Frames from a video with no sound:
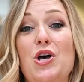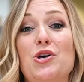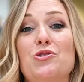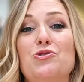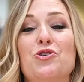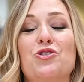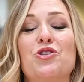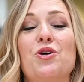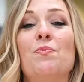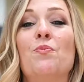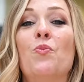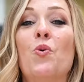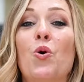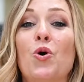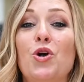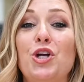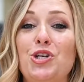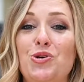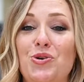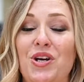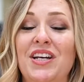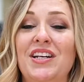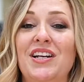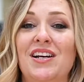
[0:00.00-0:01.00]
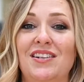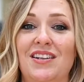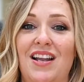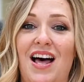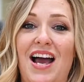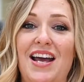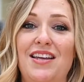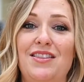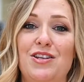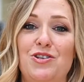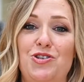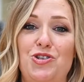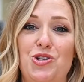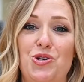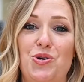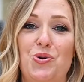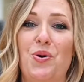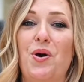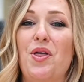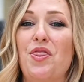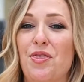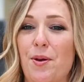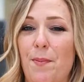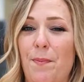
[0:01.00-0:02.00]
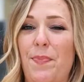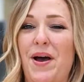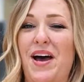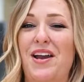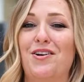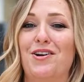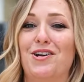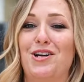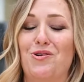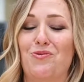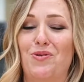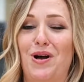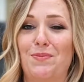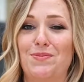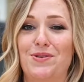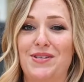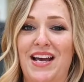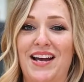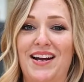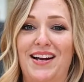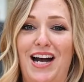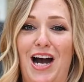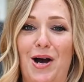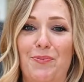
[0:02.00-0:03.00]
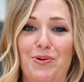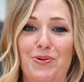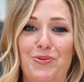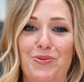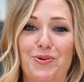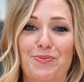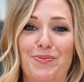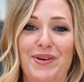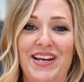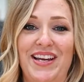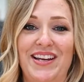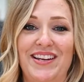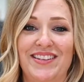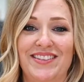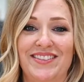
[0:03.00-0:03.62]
So the more you can align the two, the better your website copy will be.